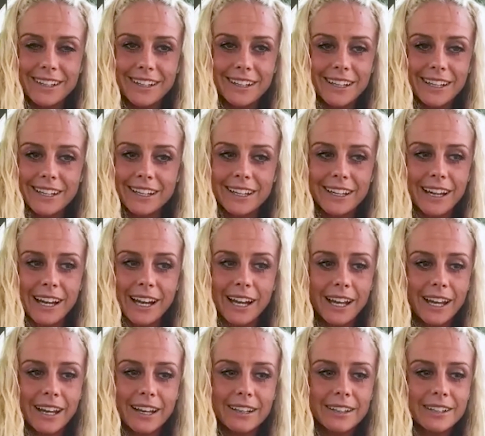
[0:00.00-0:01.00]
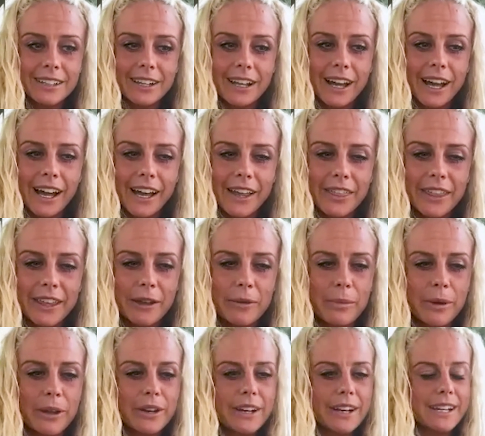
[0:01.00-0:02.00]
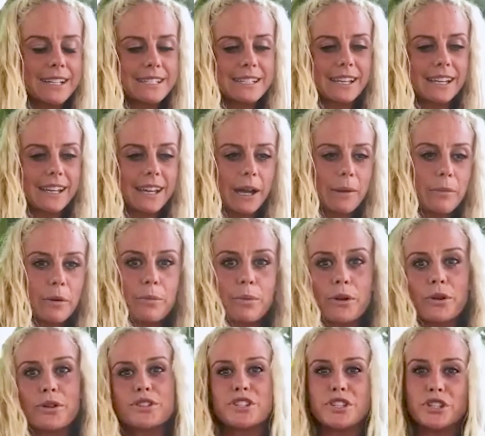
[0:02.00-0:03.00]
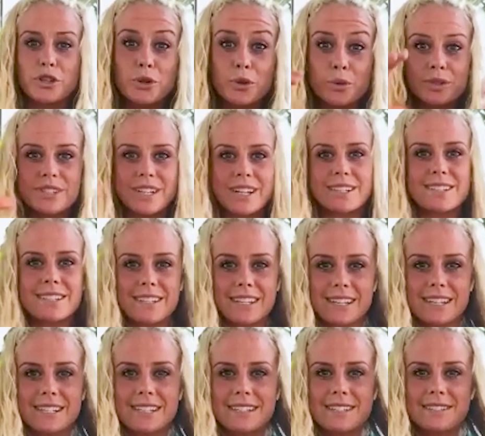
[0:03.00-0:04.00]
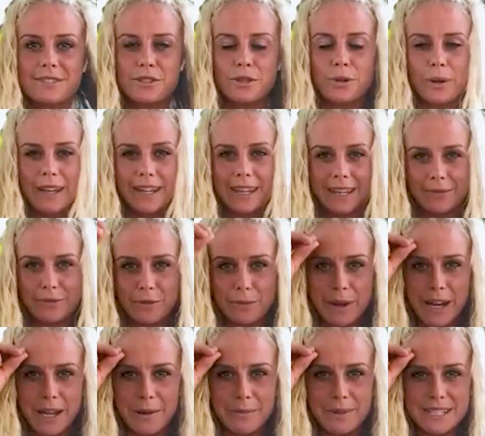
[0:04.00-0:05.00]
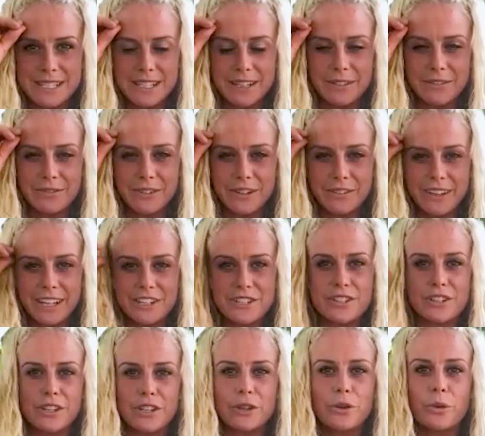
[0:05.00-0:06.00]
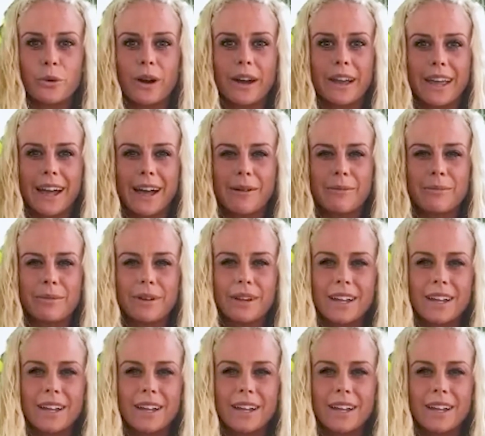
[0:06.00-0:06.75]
like I think about it as like, I'm a person who does this so I can remind myself of actually who I am.